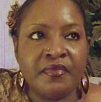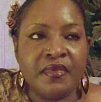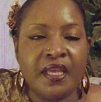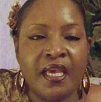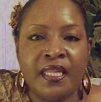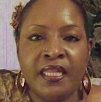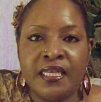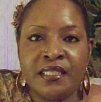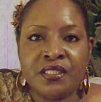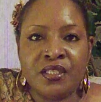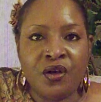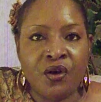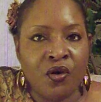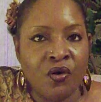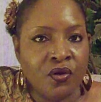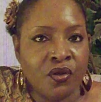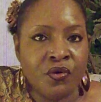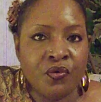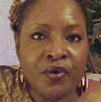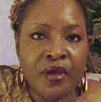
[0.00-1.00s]
And that's the
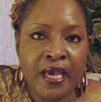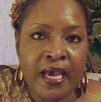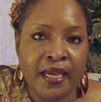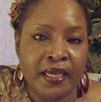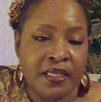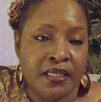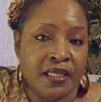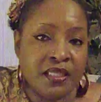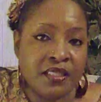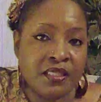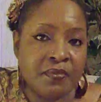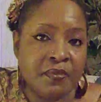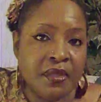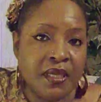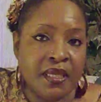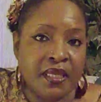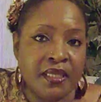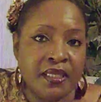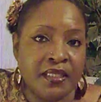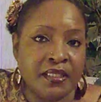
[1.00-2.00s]
only way I can
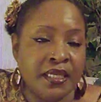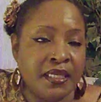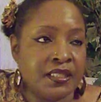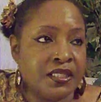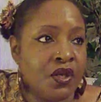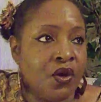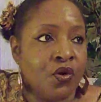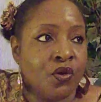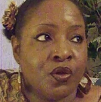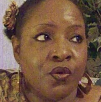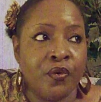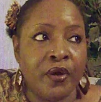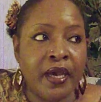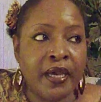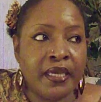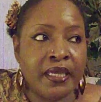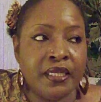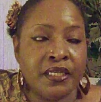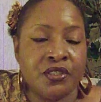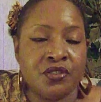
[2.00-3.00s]
explain it. That's the only way I
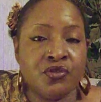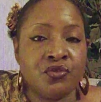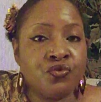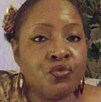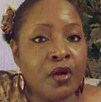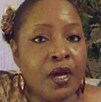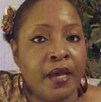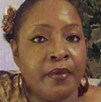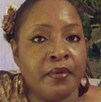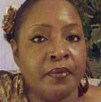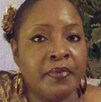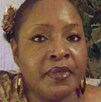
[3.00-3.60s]
can describe it.